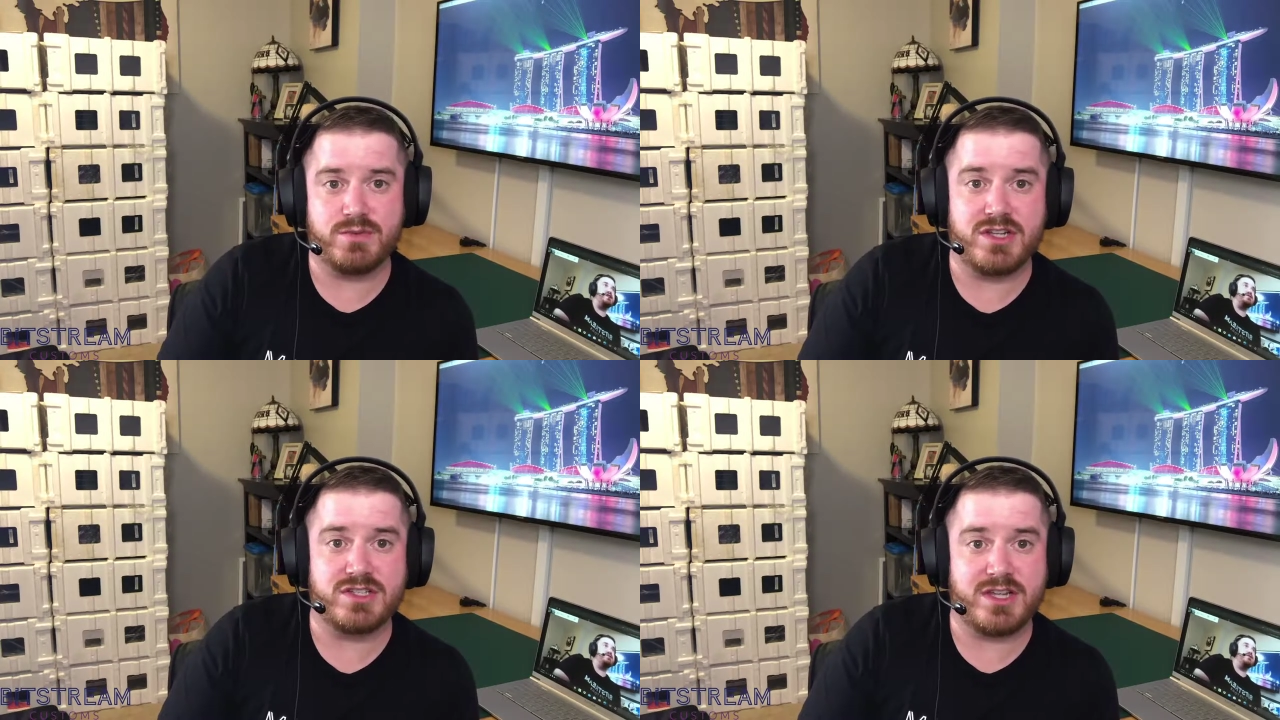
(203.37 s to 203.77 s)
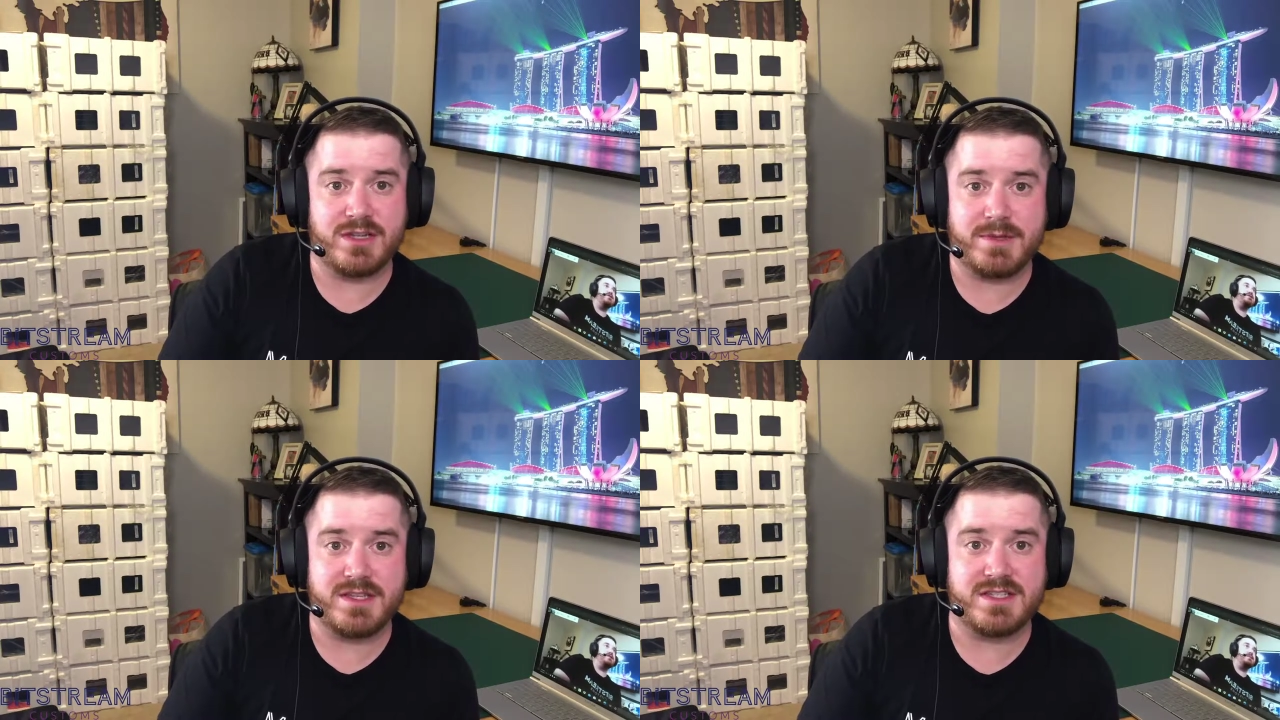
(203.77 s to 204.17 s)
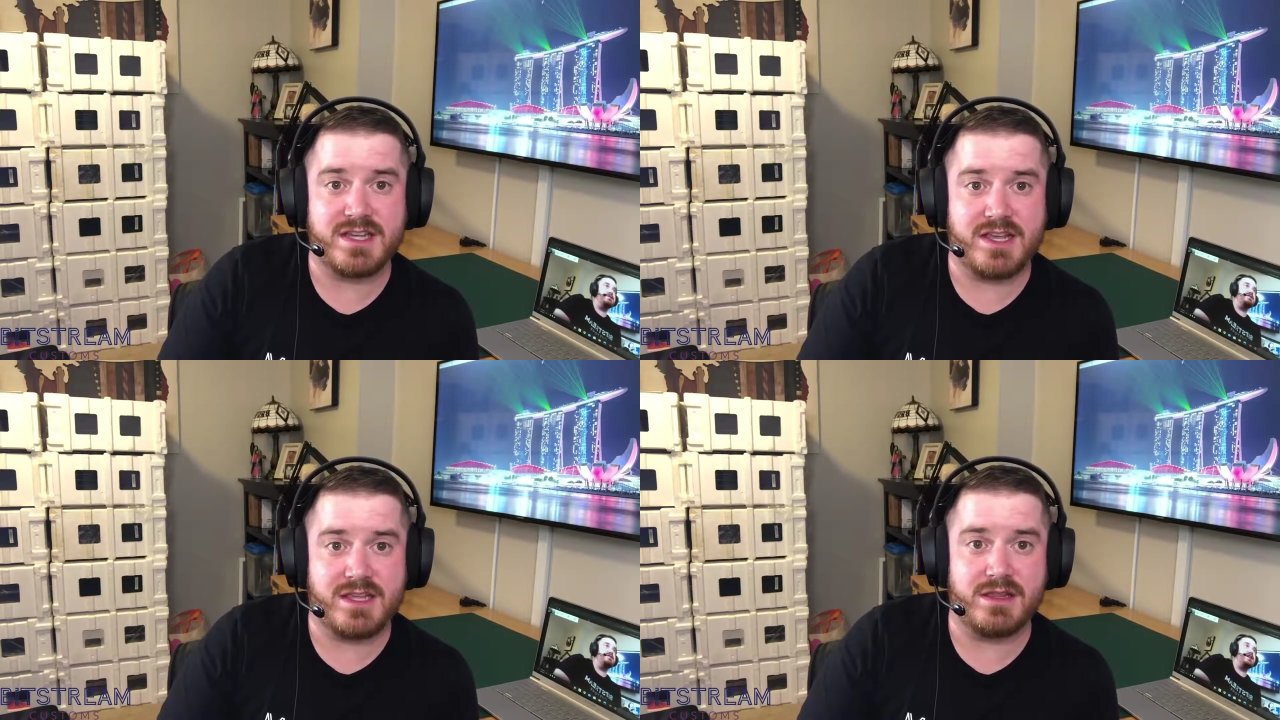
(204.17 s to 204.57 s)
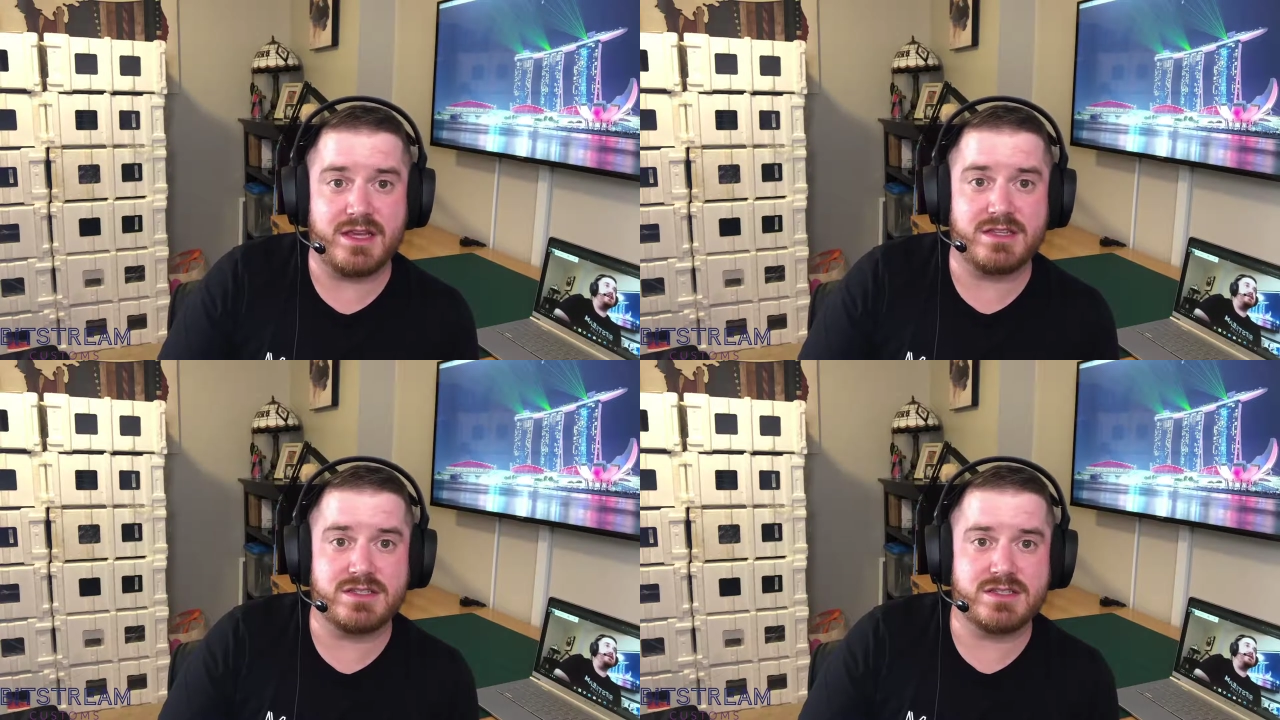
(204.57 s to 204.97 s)
runs on the PCIe
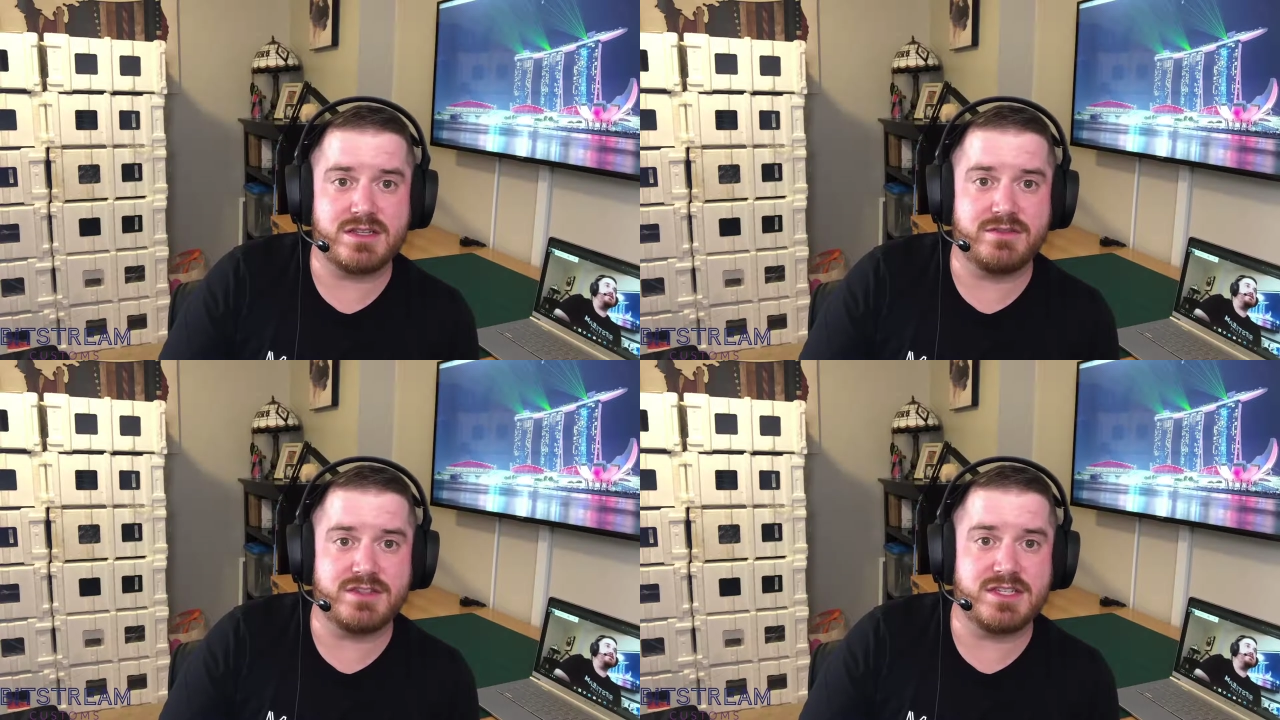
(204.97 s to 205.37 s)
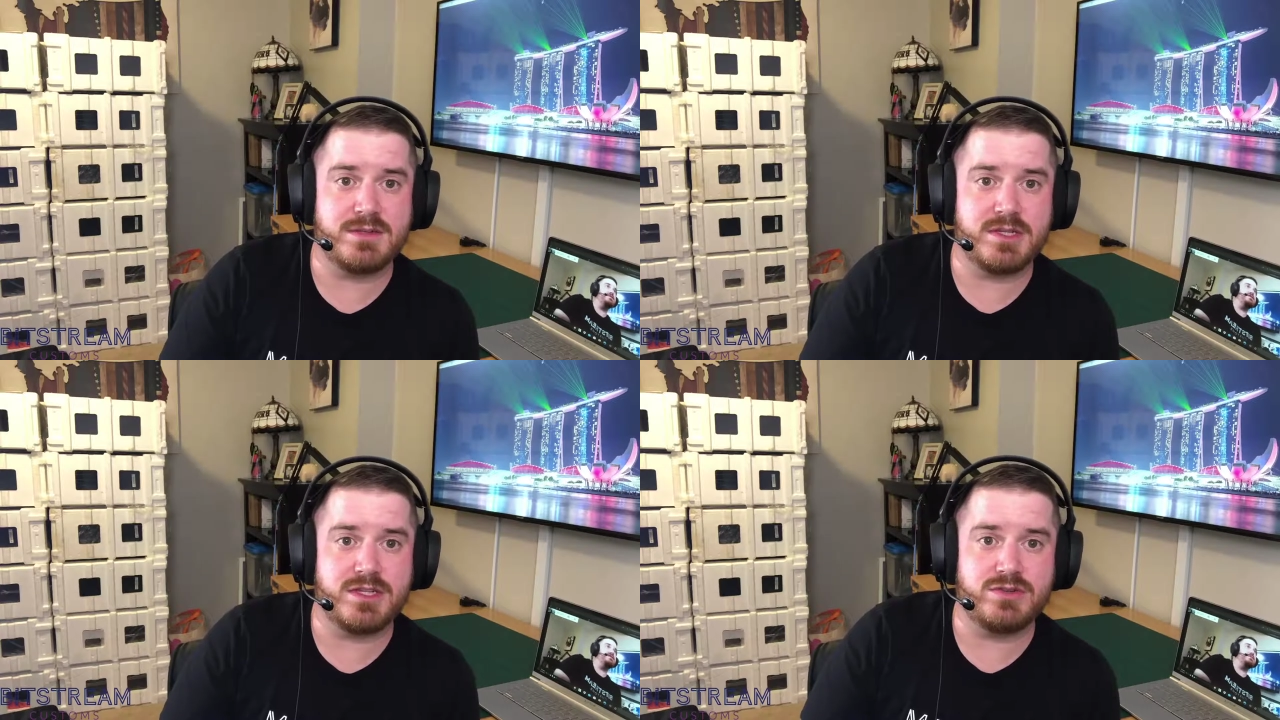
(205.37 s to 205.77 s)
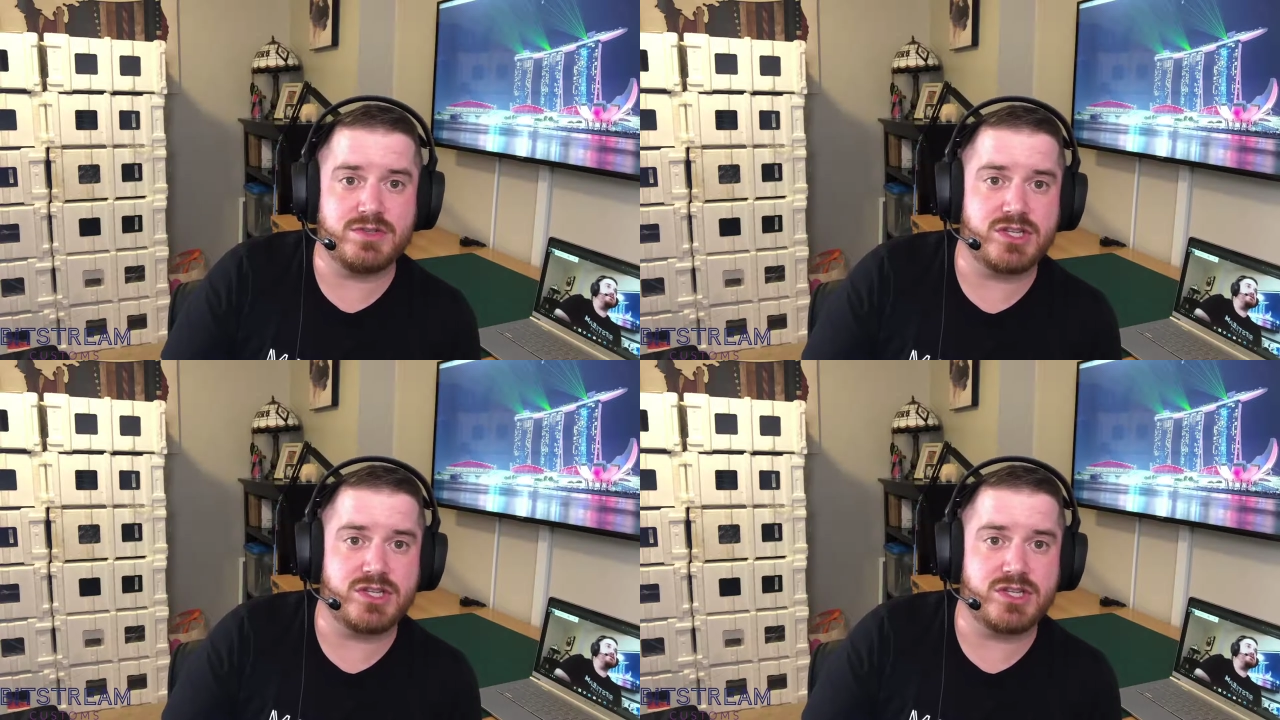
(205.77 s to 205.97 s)
lanes of the CPU,